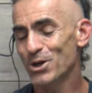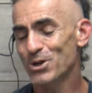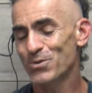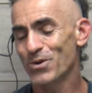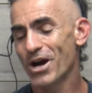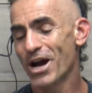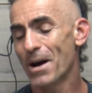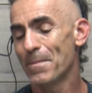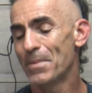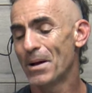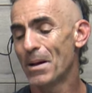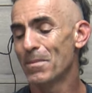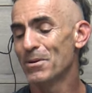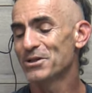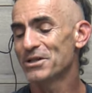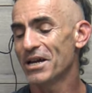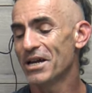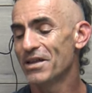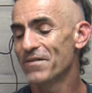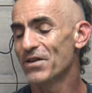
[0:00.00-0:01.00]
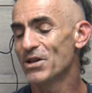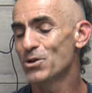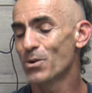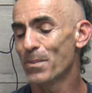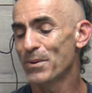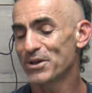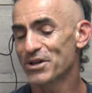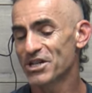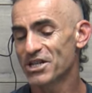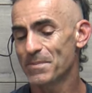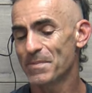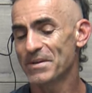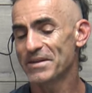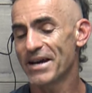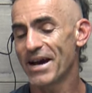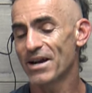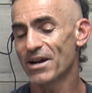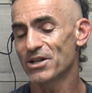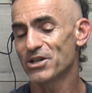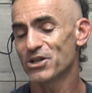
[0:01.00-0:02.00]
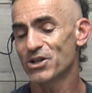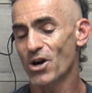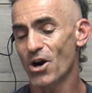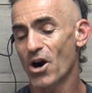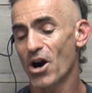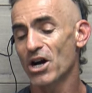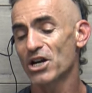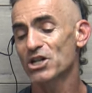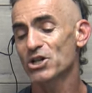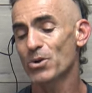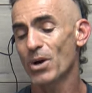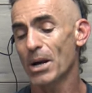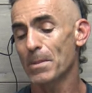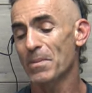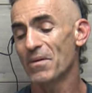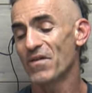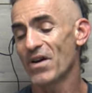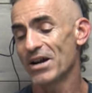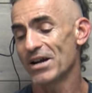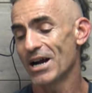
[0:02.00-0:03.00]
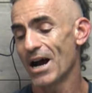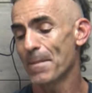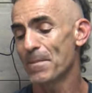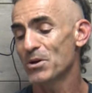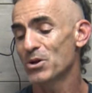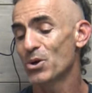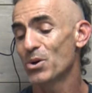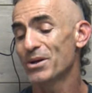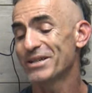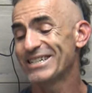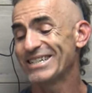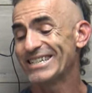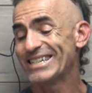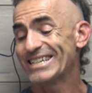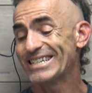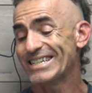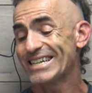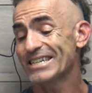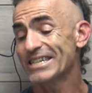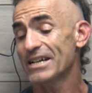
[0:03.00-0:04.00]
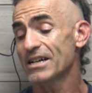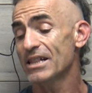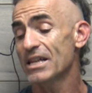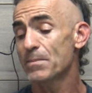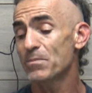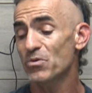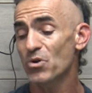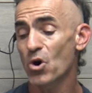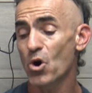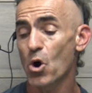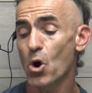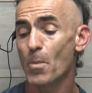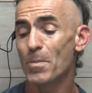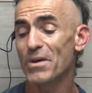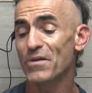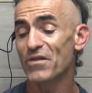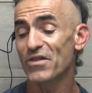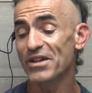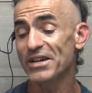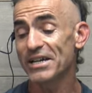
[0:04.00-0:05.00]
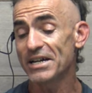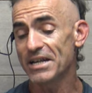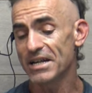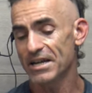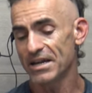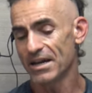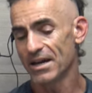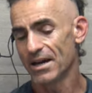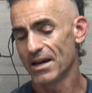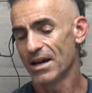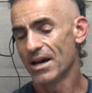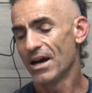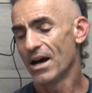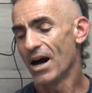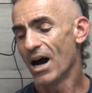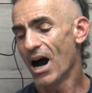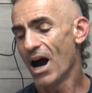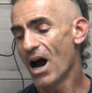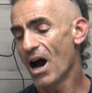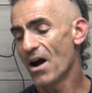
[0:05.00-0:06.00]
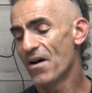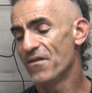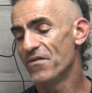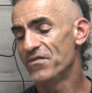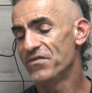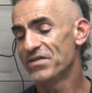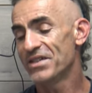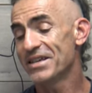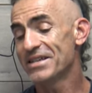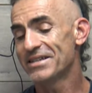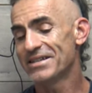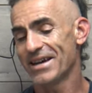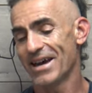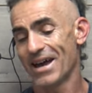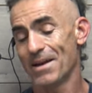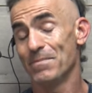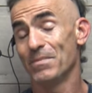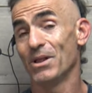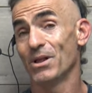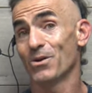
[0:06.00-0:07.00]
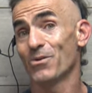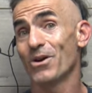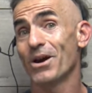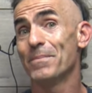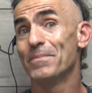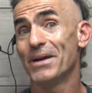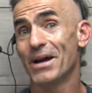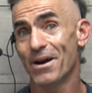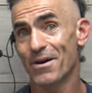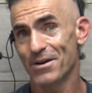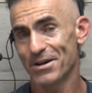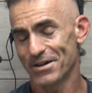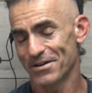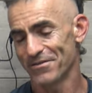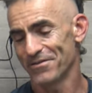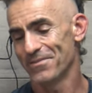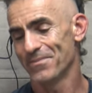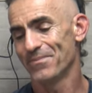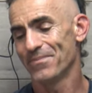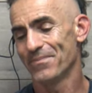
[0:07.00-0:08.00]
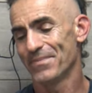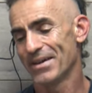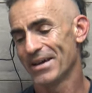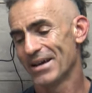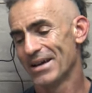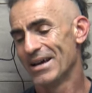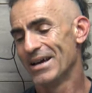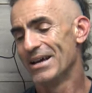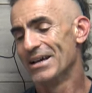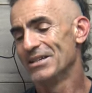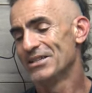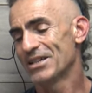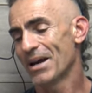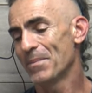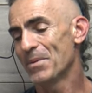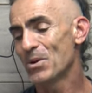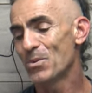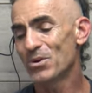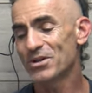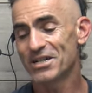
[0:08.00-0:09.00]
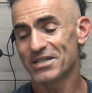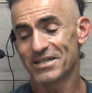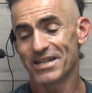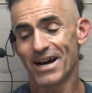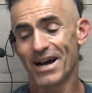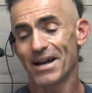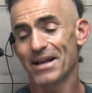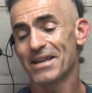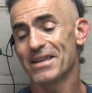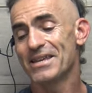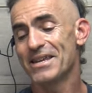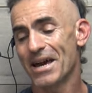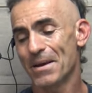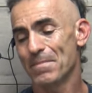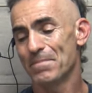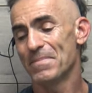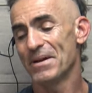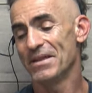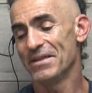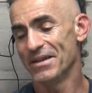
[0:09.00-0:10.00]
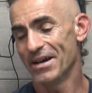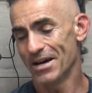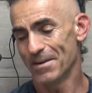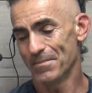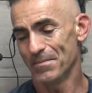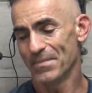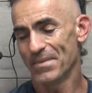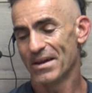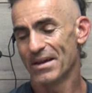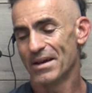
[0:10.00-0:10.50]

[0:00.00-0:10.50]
trial published individual participant data on scar strength, providing an opportunity to statistically probe the validity of the 10 milligram narrative, something which has not yet been done.